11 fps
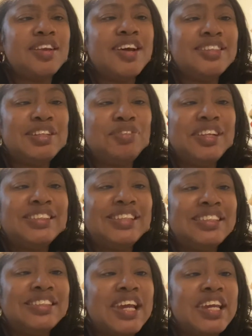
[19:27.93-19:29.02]
doesn't really
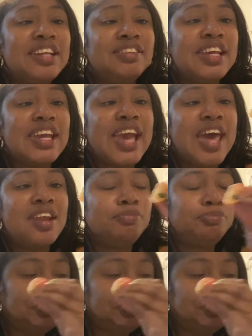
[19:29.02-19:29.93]
taste like anything. It kind of,